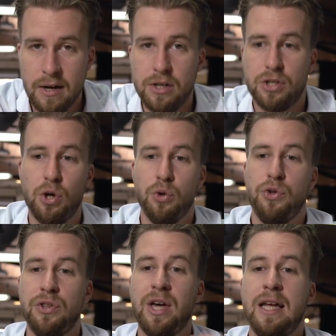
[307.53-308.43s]
so
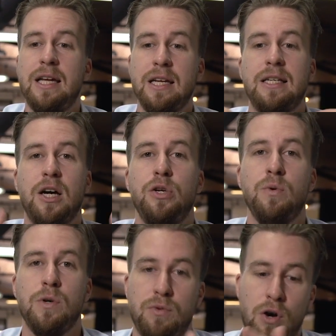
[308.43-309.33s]
that they can tell you
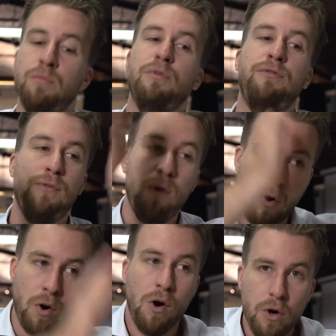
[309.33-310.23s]
what's wrong
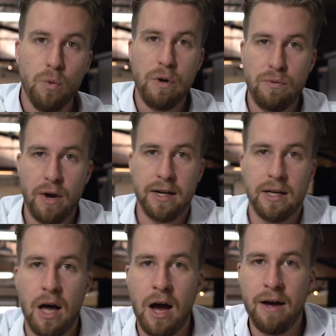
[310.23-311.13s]
before we run it
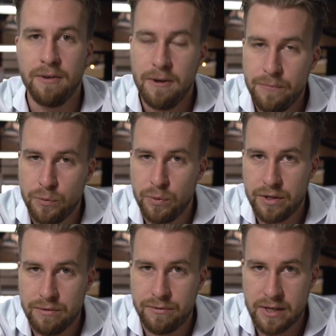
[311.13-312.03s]
live with
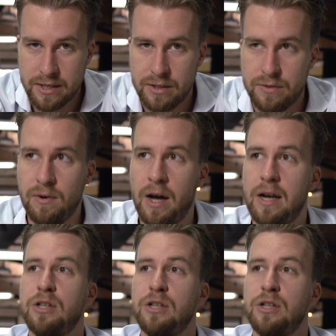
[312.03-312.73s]
investors, right?